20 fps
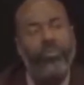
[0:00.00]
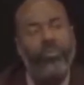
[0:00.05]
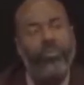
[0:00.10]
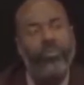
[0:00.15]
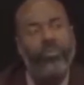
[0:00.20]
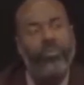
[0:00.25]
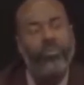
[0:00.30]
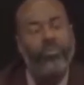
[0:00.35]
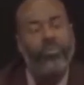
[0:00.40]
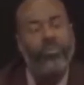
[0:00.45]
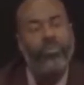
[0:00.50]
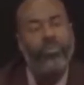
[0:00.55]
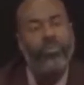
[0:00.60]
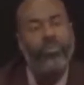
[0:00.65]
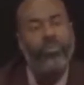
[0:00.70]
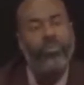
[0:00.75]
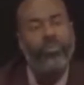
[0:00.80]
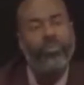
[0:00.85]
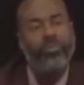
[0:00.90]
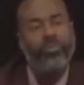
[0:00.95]

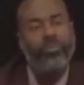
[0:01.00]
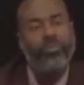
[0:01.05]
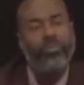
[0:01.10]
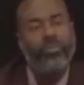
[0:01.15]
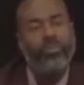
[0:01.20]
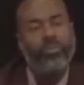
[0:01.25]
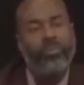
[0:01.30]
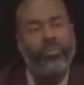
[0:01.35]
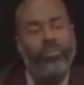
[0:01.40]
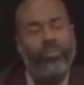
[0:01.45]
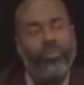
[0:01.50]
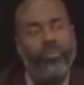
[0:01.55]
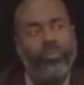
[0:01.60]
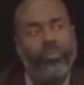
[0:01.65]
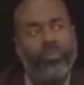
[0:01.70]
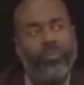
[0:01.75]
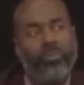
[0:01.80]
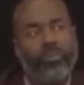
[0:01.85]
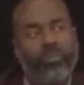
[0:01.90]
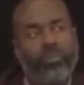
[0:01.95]

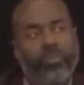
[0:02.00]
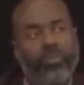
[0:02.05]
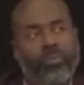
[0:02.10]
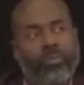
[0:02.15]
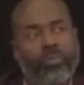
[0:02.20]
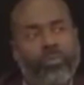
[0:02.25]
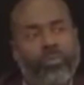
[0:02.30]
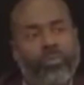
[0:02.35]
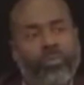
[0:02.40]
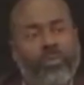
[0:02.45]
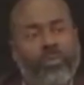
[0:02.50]
No words are spoken by the person on screen.